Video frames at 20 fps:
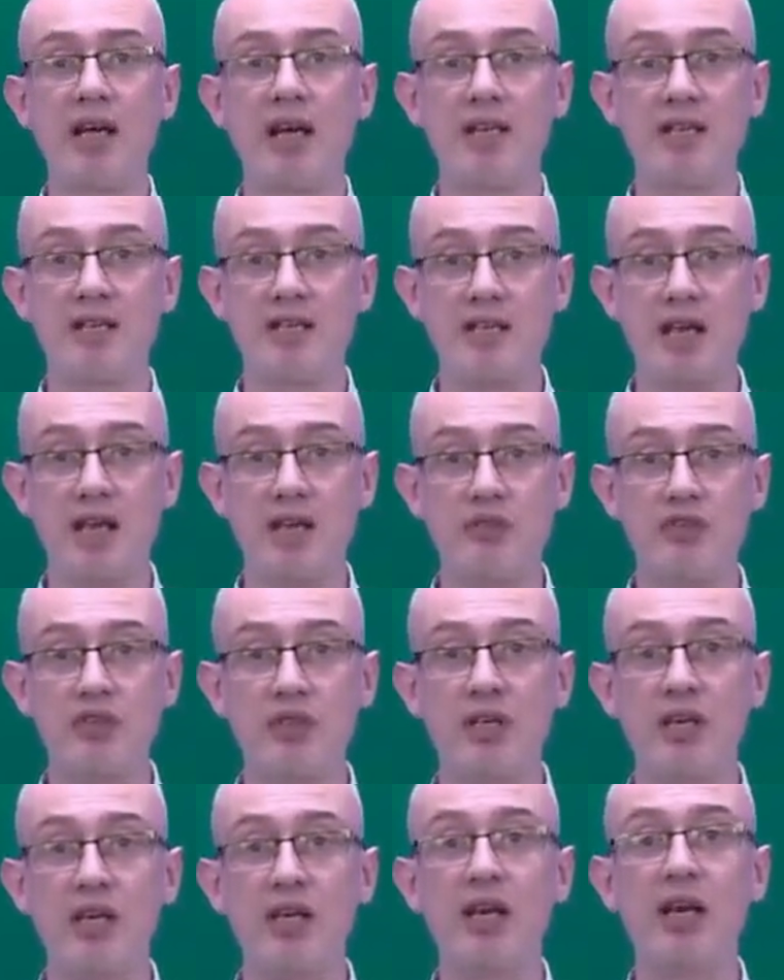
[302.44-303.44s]
and
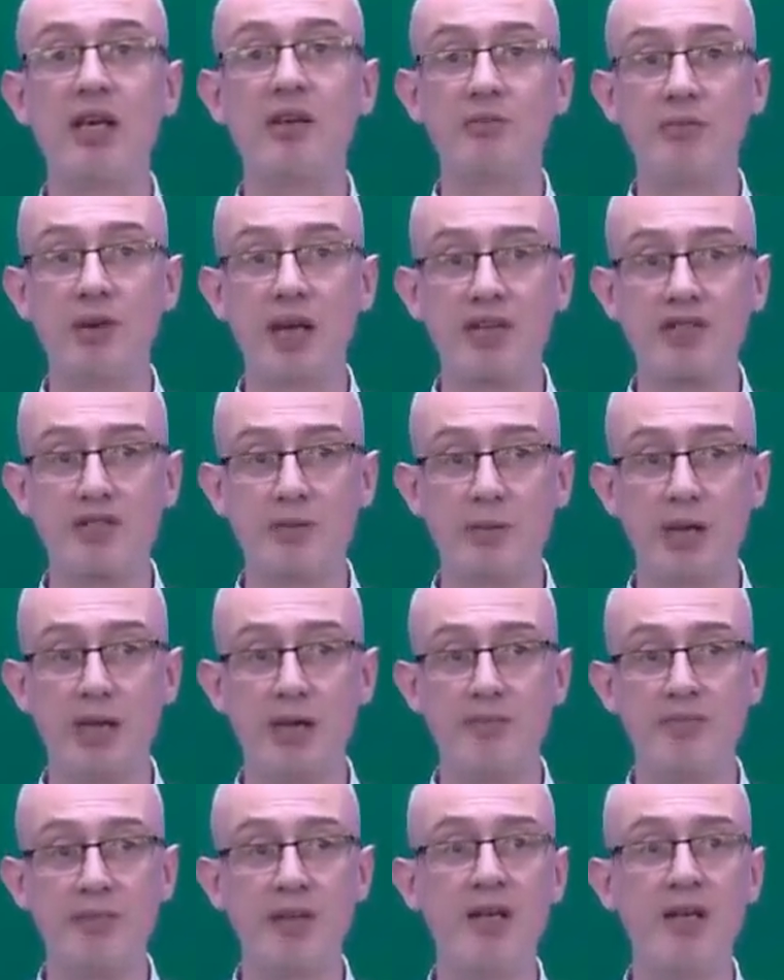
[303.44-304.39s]
intelligently and flexibly.